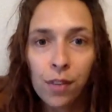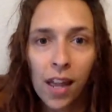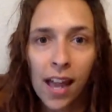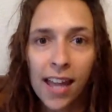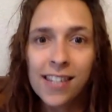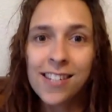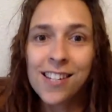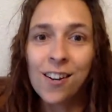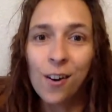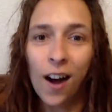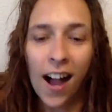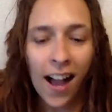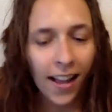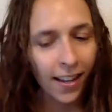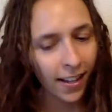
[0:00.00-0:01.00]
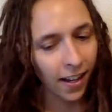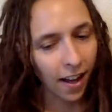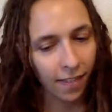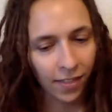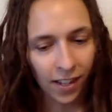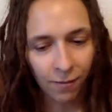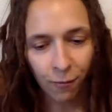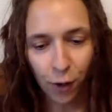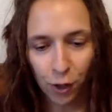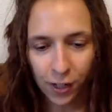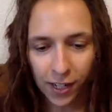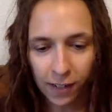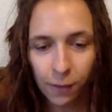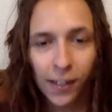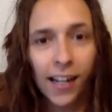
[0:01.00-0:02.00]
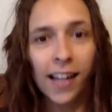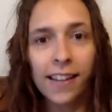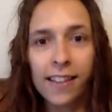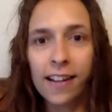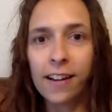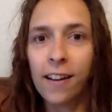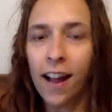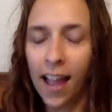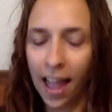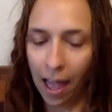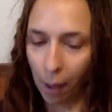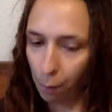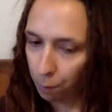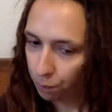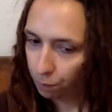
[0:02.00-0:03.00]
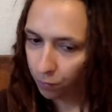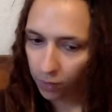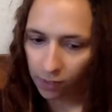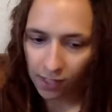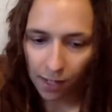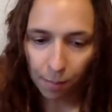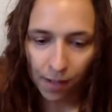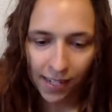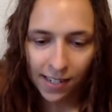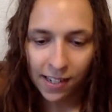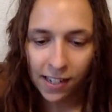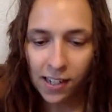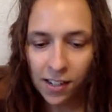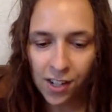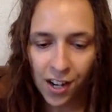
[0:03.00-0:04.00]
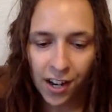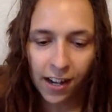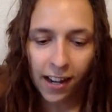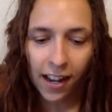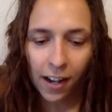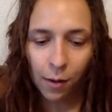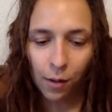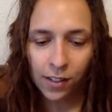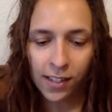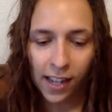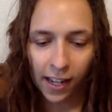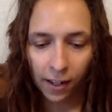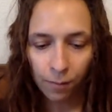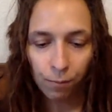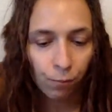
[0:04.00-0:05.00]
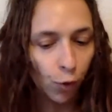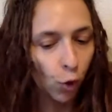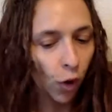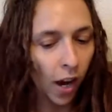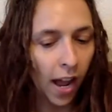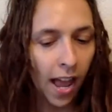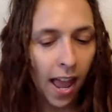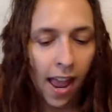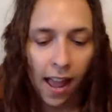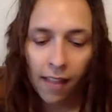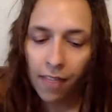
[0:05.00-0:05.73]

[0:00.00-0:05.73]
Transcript: And so the first day we got there, I did my teaching, and it was great.